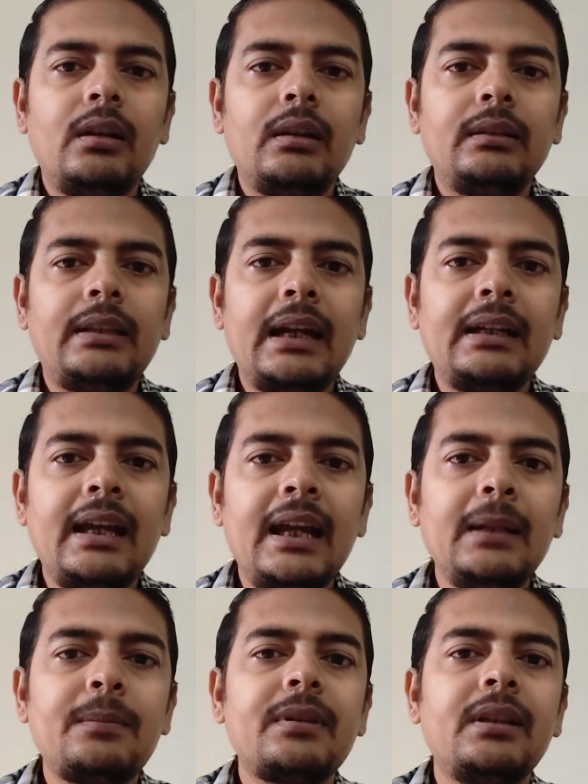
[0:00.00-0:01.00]
that
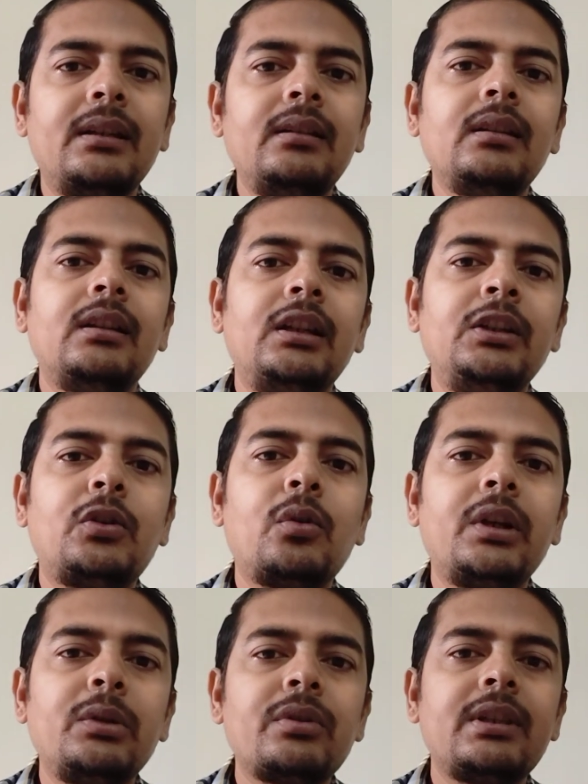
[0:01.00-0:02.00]
helps in
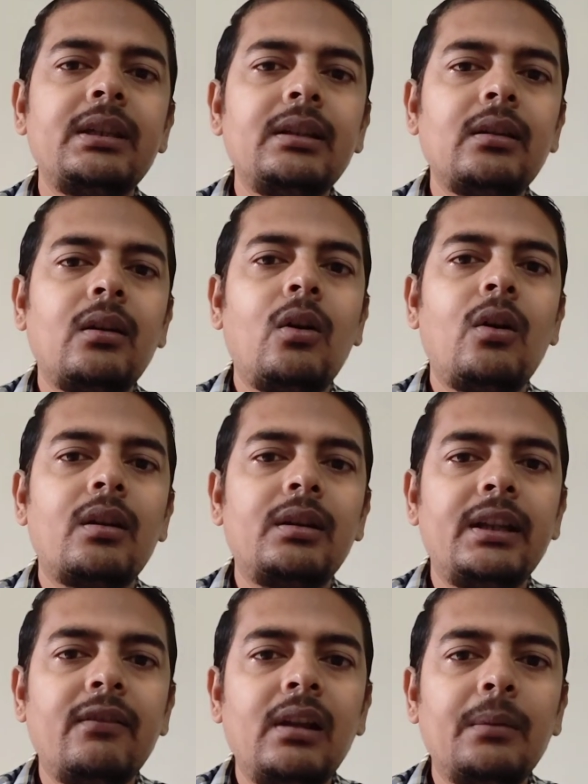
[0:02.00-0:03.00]
introducing or
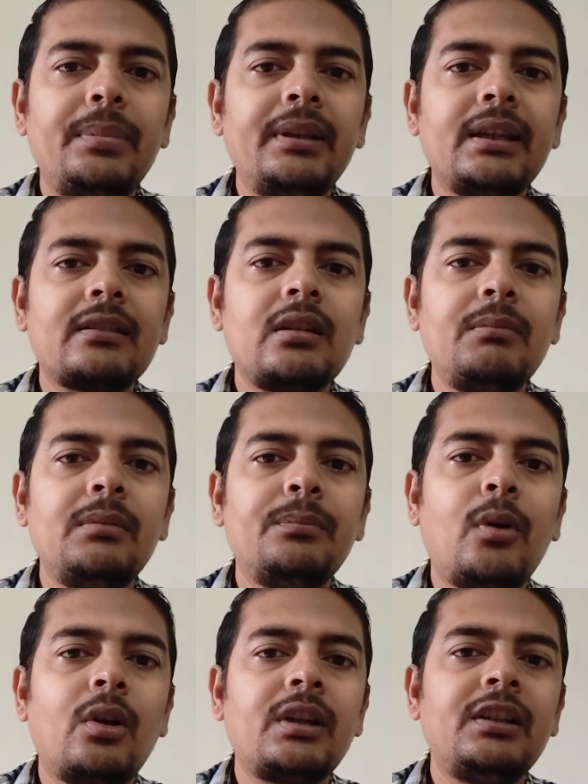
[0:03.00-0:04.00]
developing some
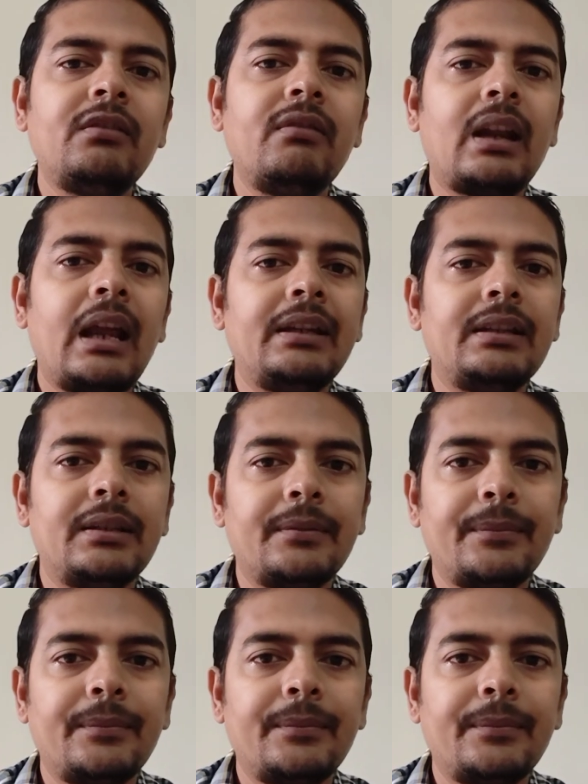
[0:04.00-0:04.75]
important variety.